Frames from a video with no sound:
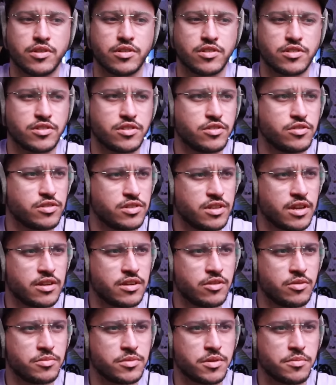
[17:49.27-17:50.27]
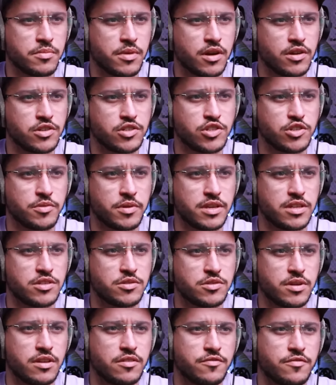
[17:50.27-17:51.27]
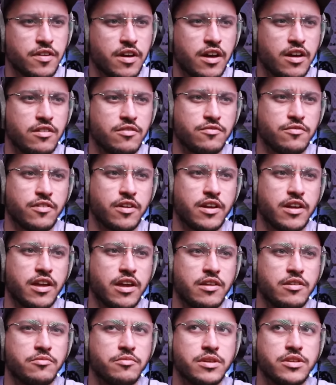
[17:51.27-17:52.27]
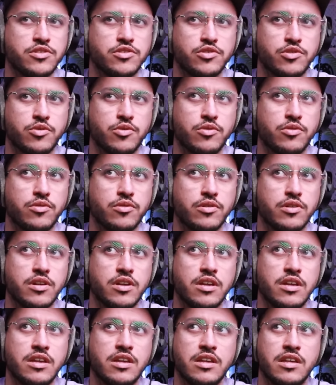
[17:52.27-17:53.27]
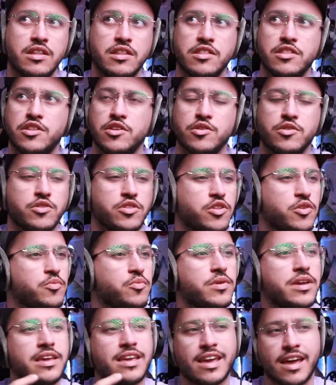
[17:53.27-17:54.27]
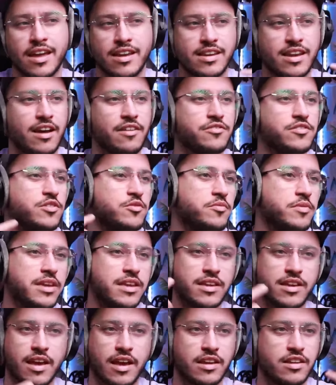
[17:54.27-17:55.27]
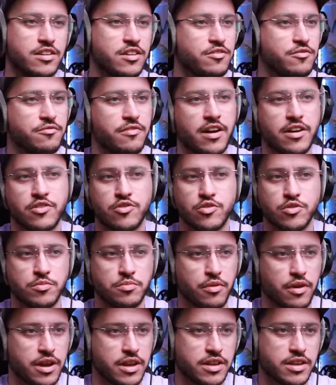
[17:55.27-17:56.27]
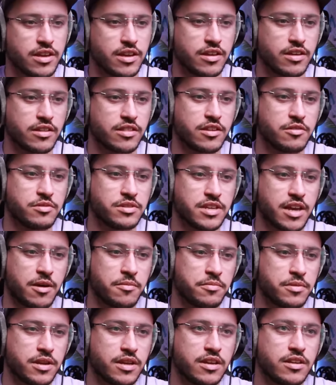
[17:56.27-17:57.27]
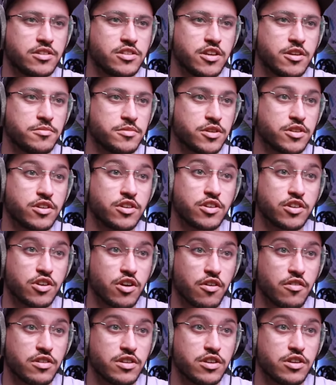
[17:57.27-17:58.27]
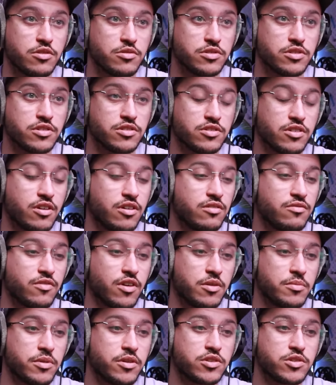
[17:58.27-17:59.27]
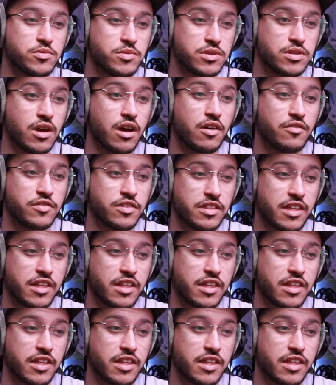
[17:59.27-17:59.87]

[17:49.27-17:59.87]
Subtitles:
because you said up to March 2025, right? And we saw the weekend after weekend of record breaking that was happening in terms of concurrent users on Roblox was after